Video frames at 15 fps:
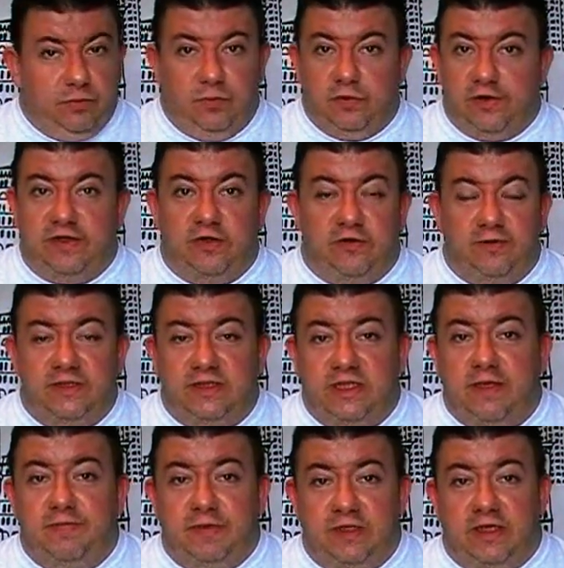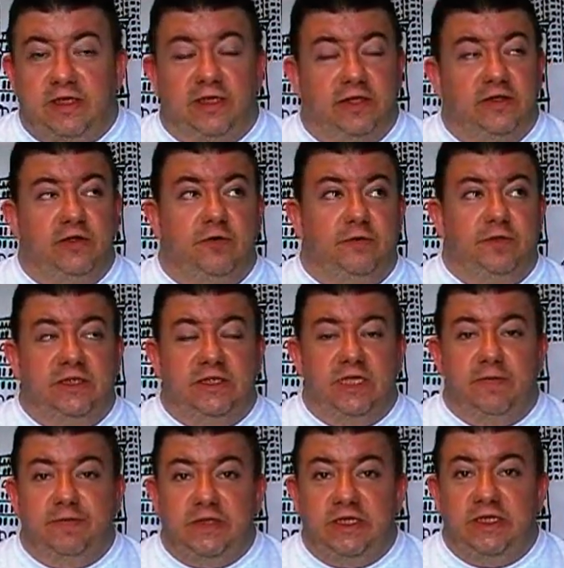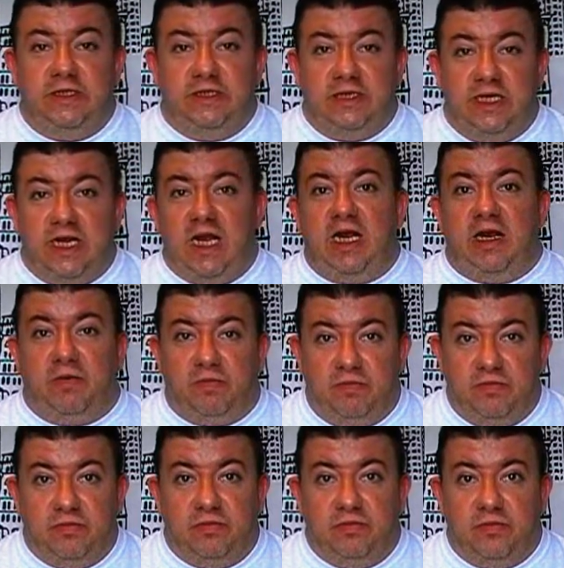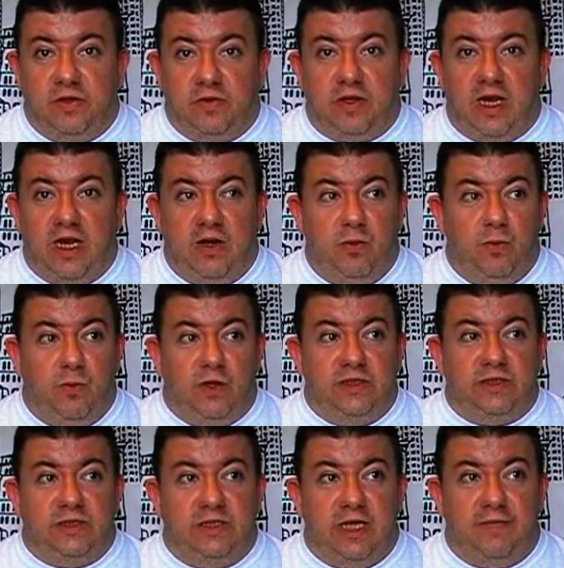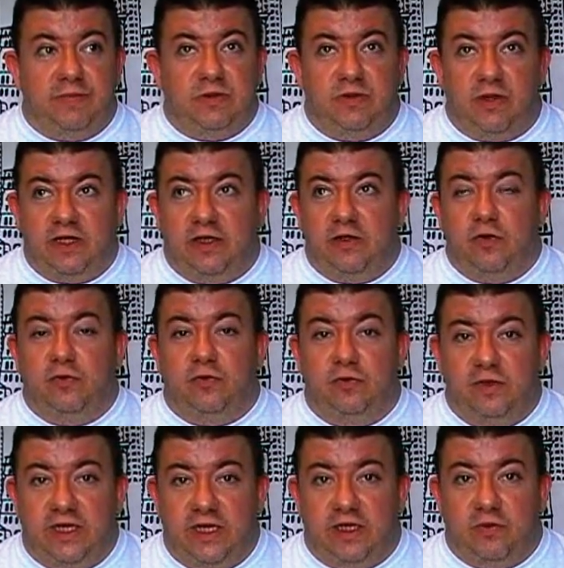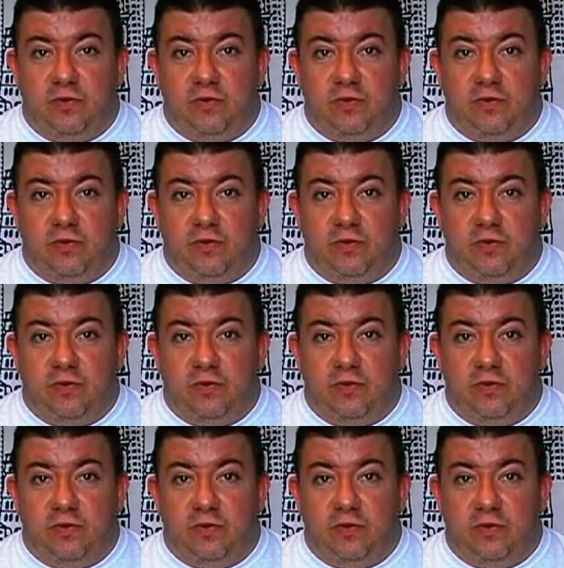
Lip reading: Looking over the steps again. I look over the steps again and say, hey, okay, what steps do I got to go through again?